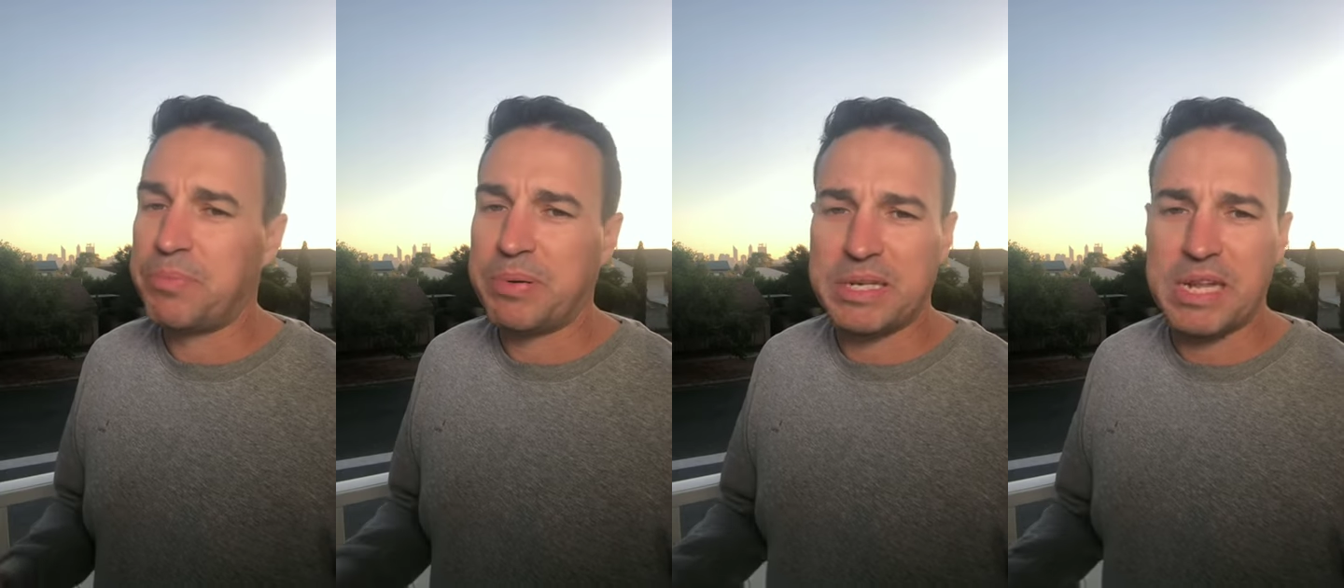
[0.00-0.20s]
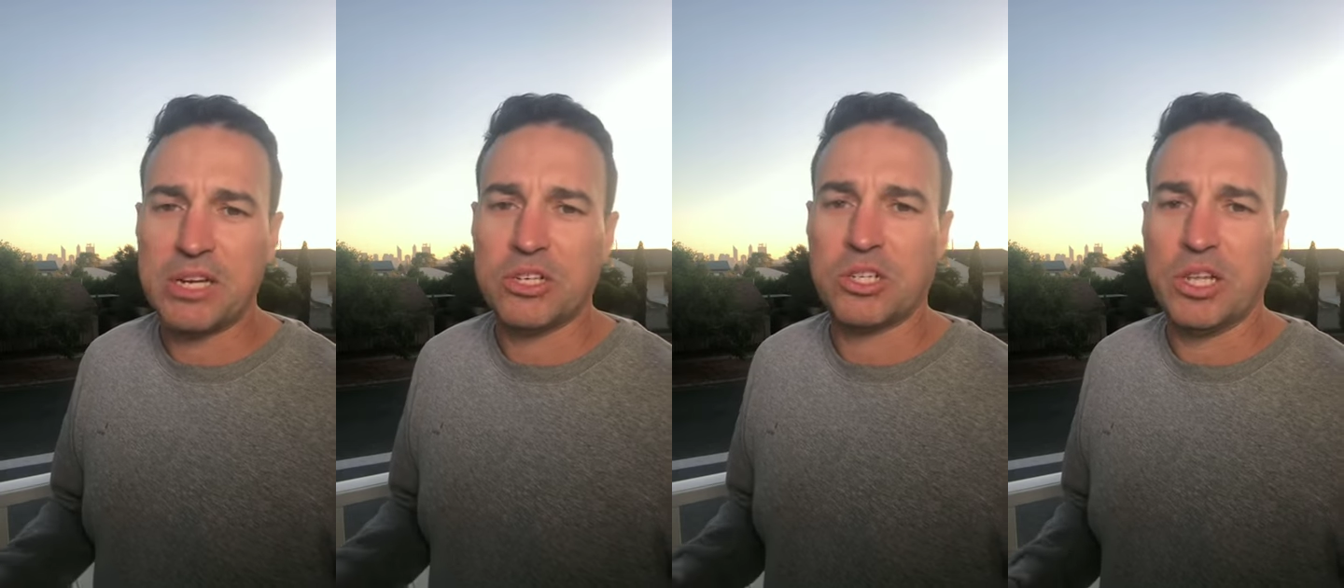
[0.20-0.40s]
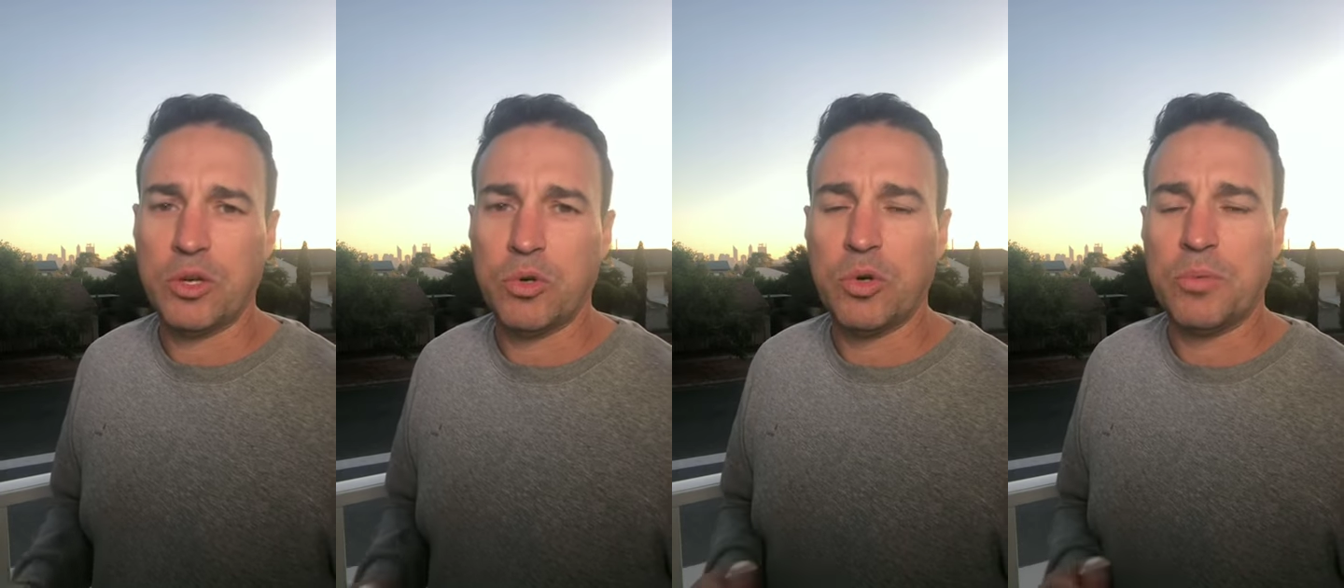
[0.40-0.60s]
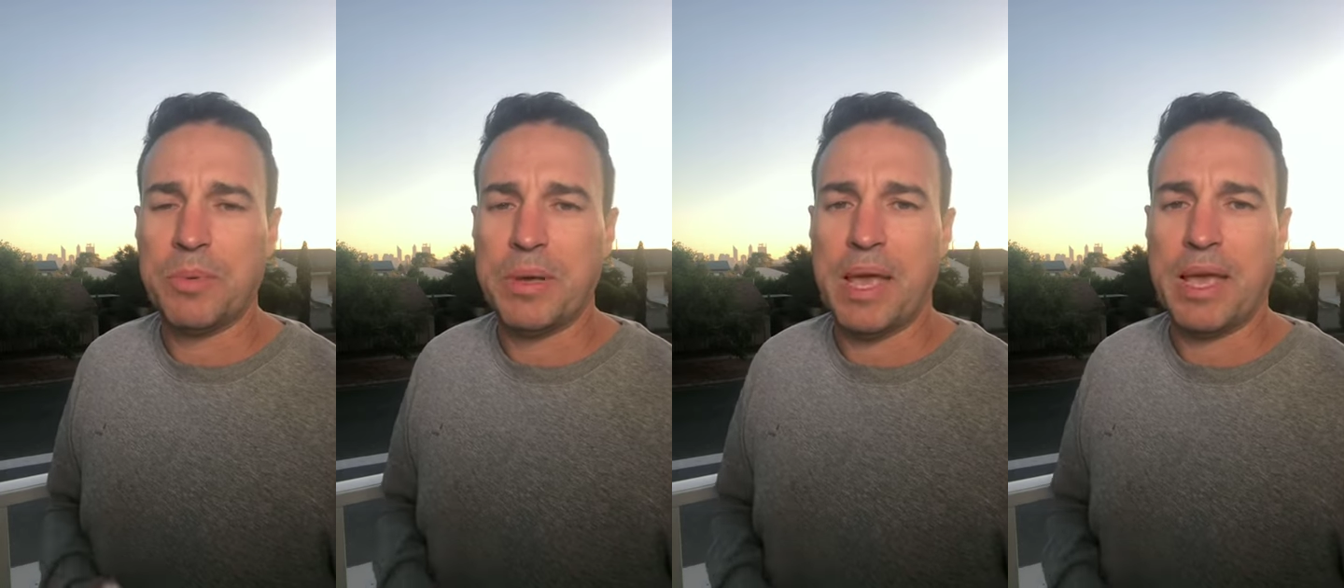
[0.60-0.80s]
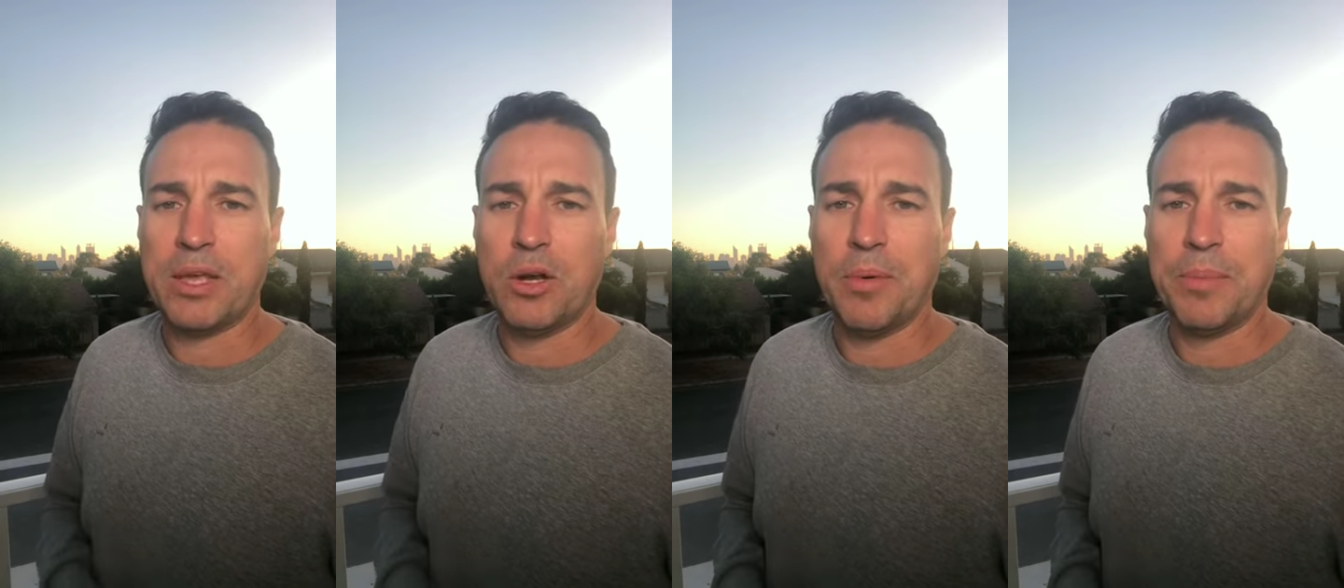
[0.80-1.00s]
potentially could
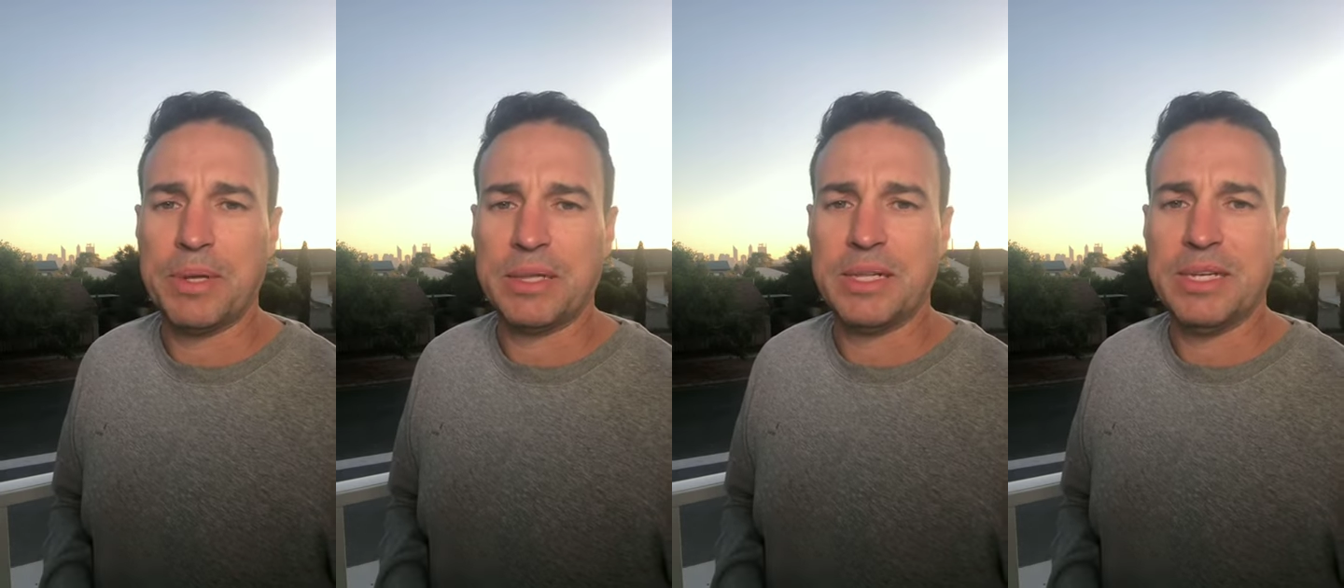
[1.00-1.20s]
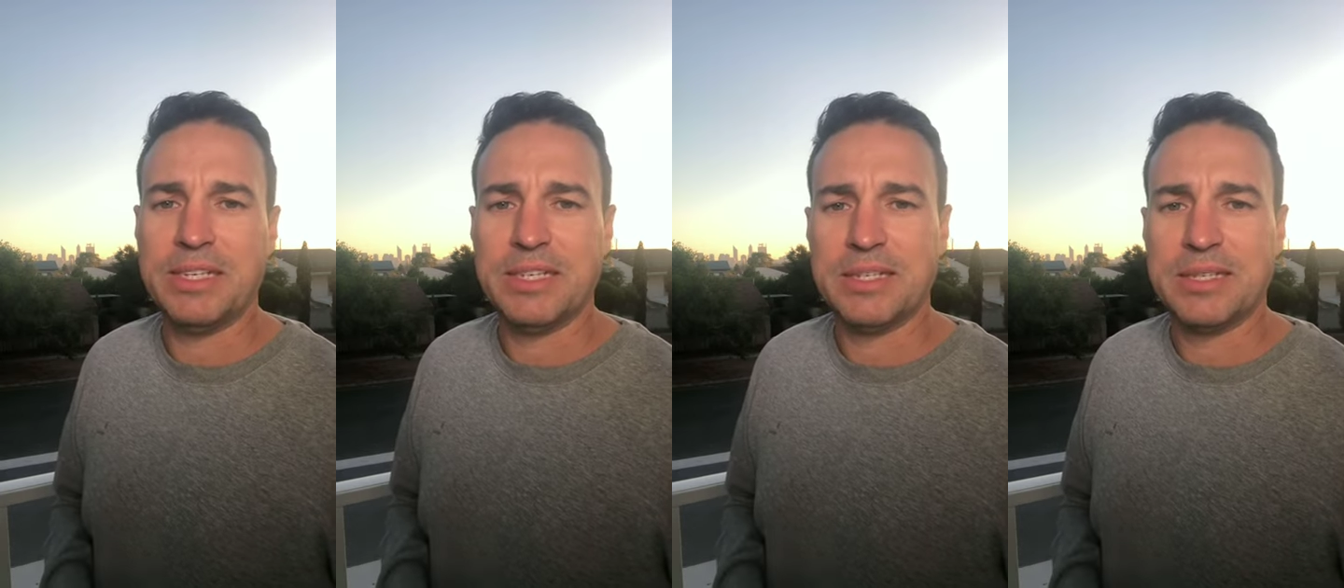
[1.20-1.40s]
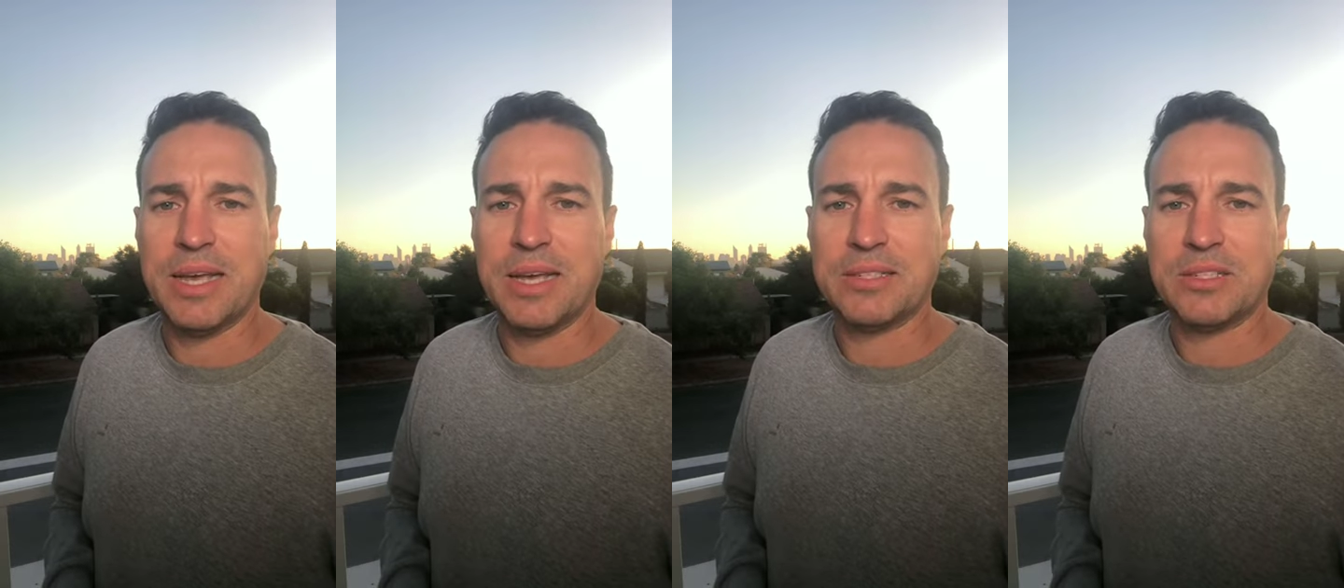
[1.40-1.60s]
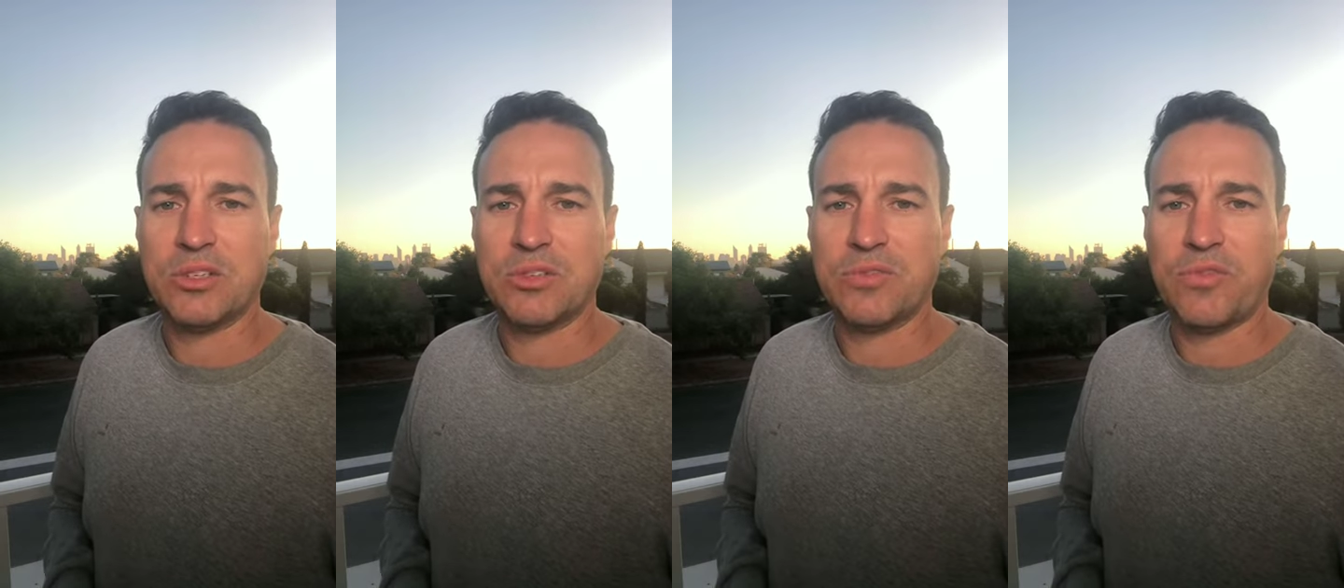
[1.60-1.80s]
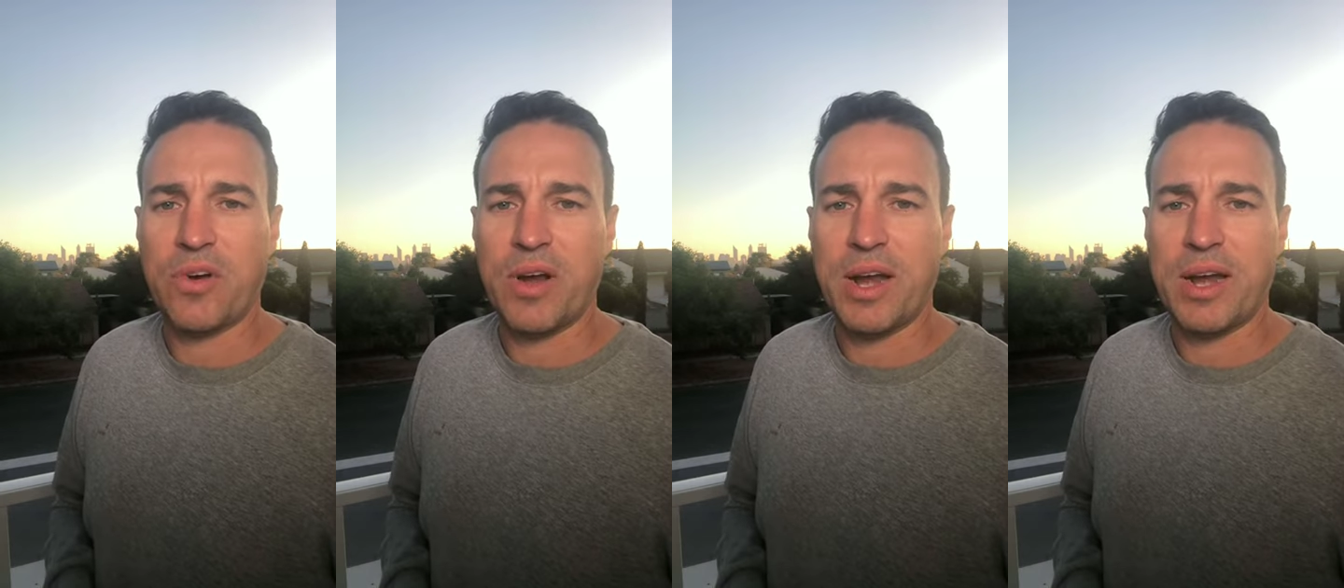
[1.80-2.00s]
be economically
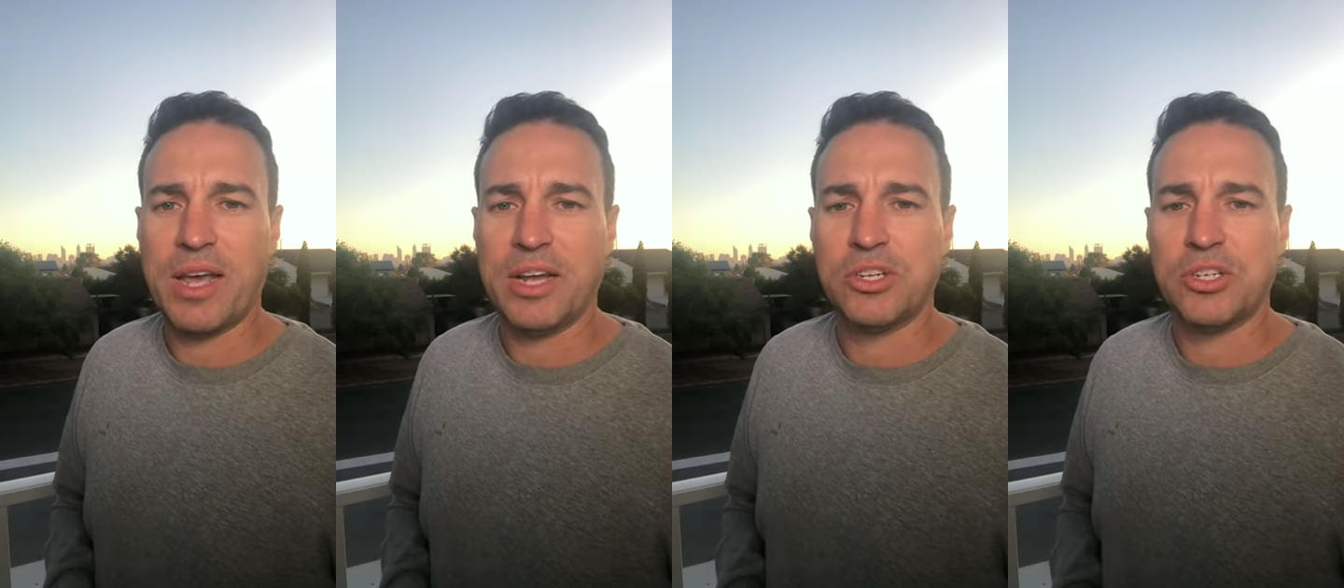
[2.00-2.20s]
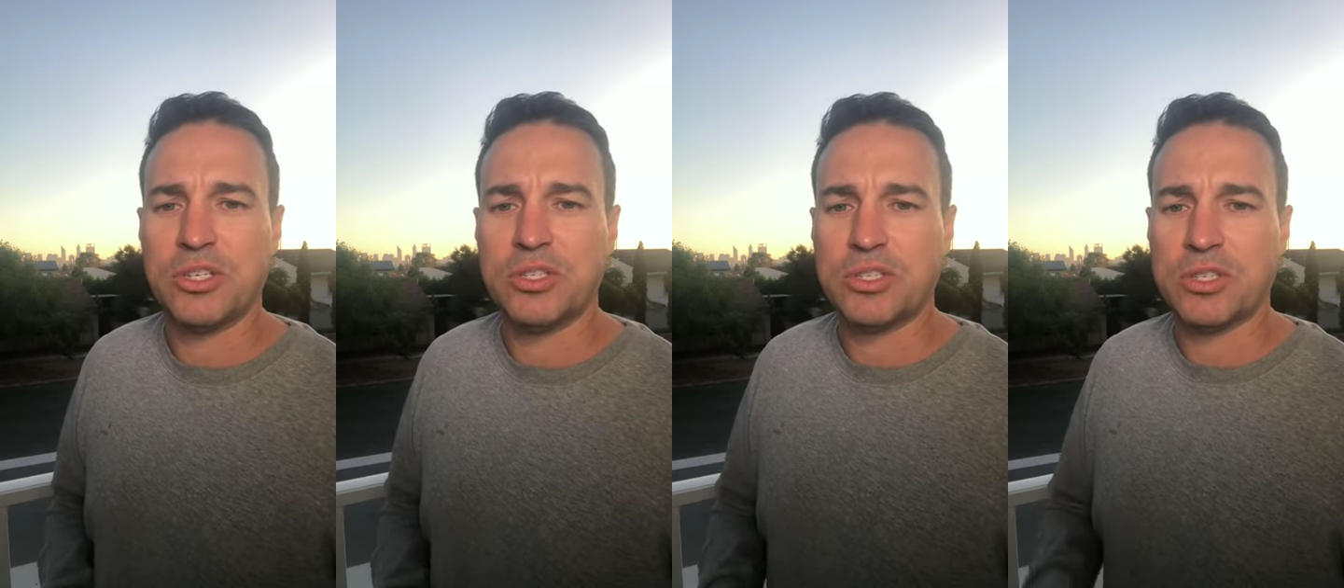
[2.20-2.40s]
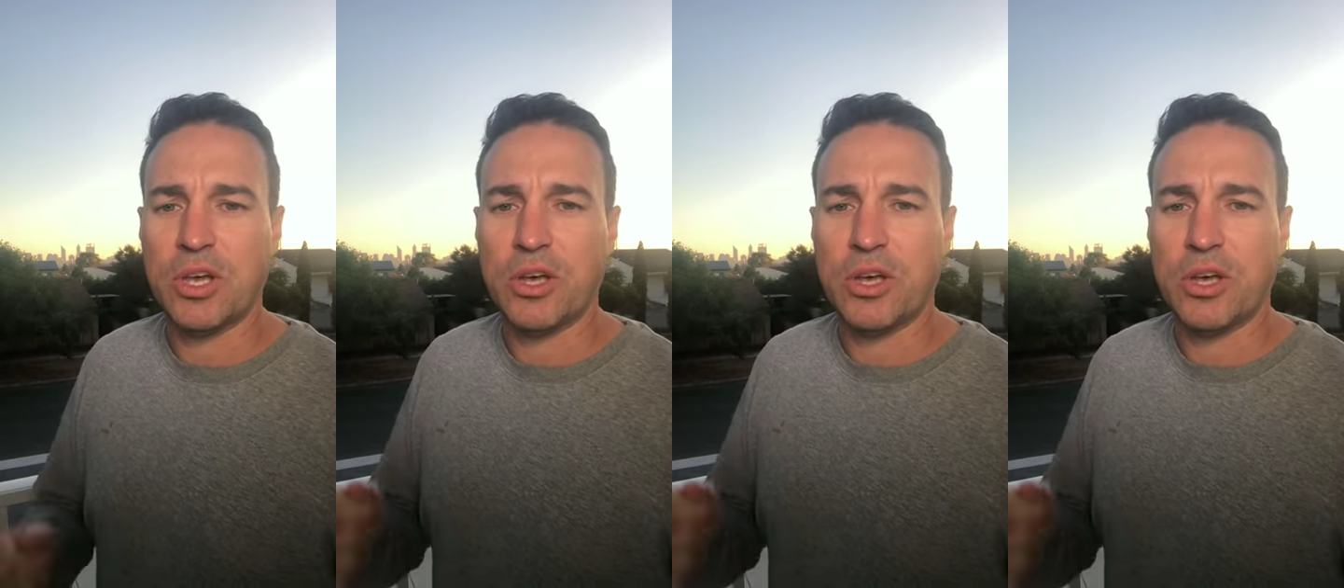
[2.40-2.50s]
disastrous for our nation.